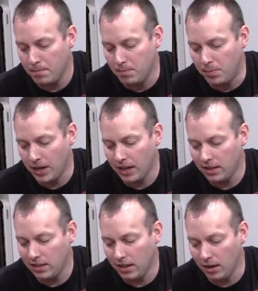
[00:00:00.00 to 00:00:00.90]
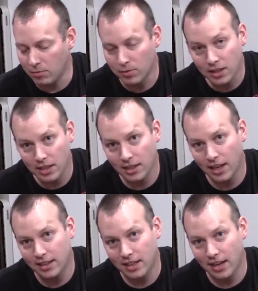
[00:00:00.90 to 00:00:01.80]
But I really
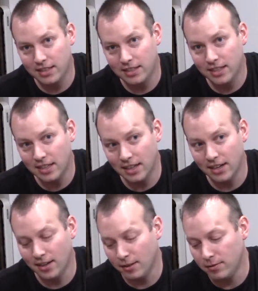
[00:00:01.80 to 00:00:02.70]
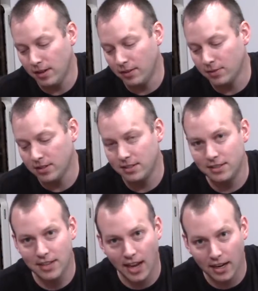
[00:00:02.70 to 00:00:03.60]
like the idea of every
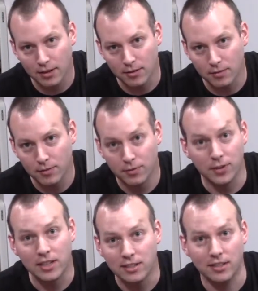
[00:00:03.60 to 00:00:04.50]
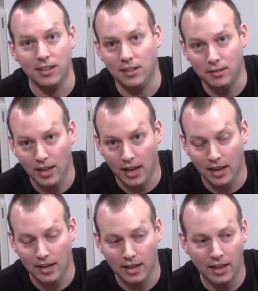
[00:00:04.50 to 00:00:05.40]
stack of freezing that you
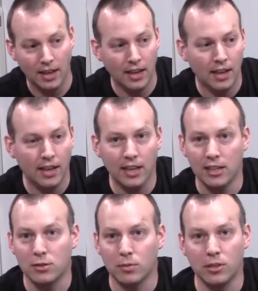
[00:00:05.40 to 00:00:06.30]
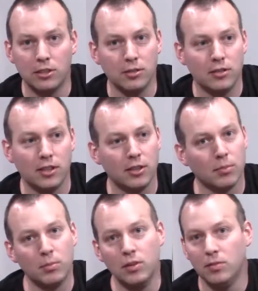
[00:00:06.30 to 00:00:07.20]
take, it's reducing your
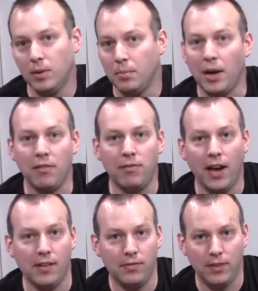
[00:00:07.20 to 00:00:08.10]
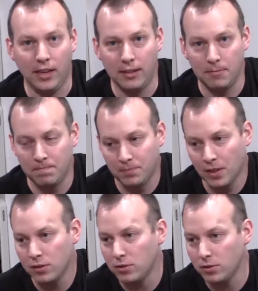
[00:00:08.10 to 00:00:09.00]
movement by 5 feet.
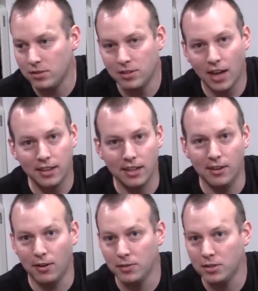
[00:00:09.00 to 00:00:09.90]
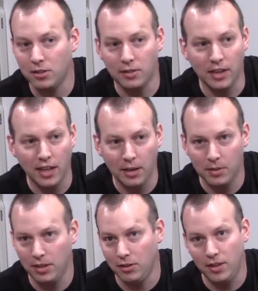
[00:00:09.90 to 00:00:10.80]
So it's not that all of a sudden you get hit
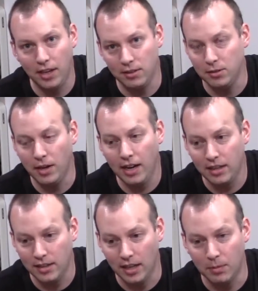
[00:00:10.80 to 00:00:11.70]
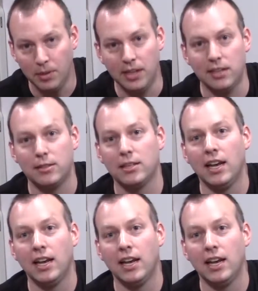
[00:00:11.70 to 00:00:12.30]
with it and you can't do anything, but it's